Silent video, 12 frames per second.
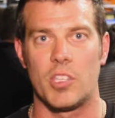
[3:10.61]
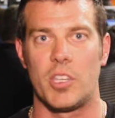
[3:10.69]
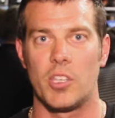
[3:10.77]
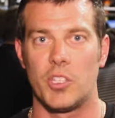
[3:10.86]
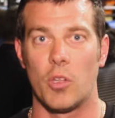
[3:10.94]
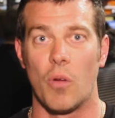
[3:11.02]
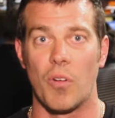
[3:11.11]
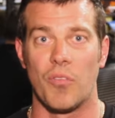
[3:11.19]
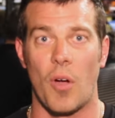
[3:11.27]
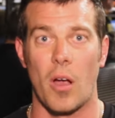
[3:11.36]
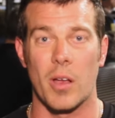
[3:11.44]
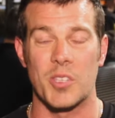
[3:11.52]
decision over
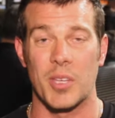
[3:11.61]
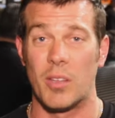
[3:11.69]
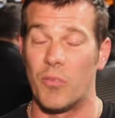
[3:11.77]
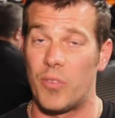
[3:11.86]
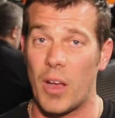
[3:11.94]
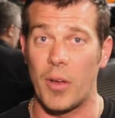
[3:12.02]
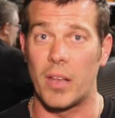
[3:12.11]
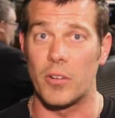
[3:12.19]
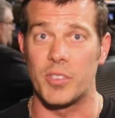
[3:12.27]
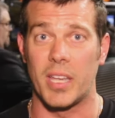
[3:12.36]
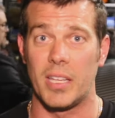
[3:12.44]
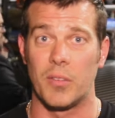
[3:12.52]
Vargas in a very
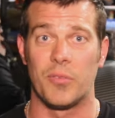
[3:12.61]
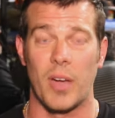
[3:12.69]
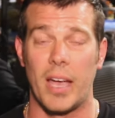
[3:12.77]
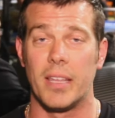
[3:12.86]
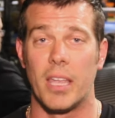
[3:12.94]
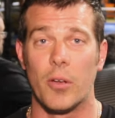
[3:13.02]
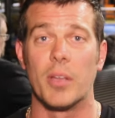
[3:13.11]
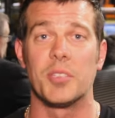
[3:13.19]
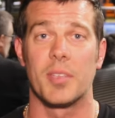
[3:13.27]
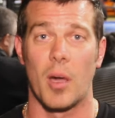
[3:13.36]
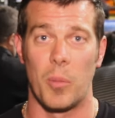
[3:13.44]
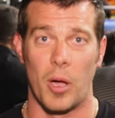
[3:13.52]
entertaining fight here at
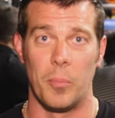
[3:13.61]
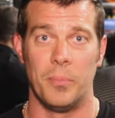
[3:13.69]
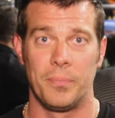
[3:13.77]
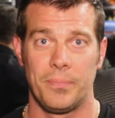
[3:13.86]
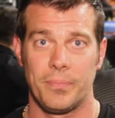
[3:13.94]
StubHub.